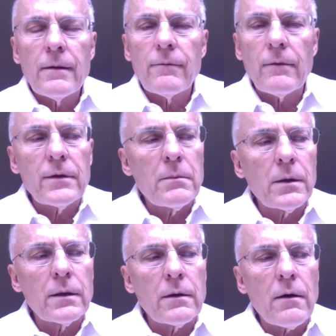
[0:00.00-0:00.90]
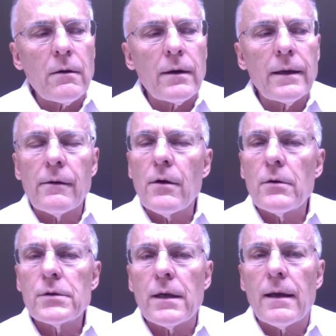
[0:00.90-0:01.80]
$50 billion
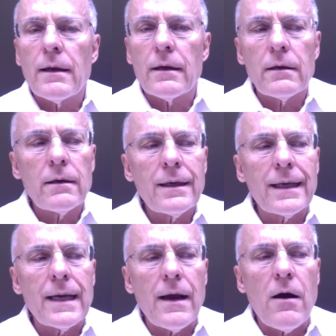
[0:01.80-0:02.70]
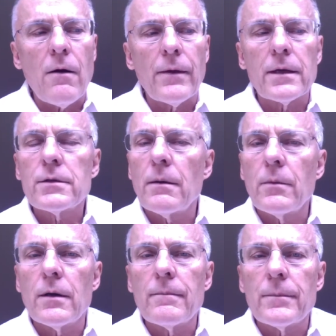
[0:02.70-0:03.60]
interoceanic canal that a
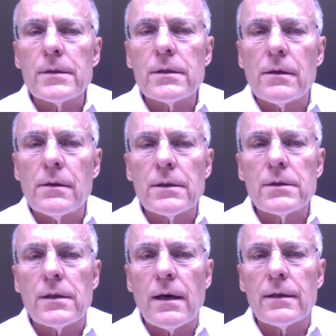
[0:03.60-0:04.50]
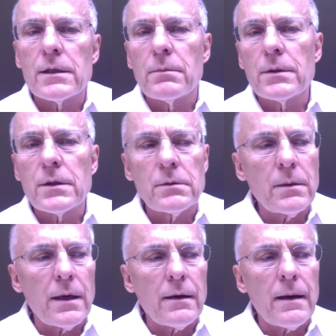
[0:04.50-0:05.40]
somewhat mysterious Chinese
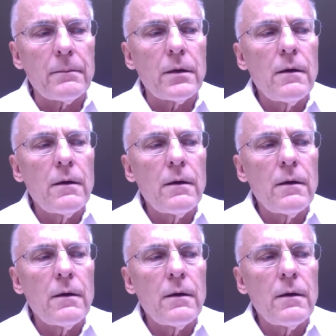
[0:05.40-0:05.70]
businessman named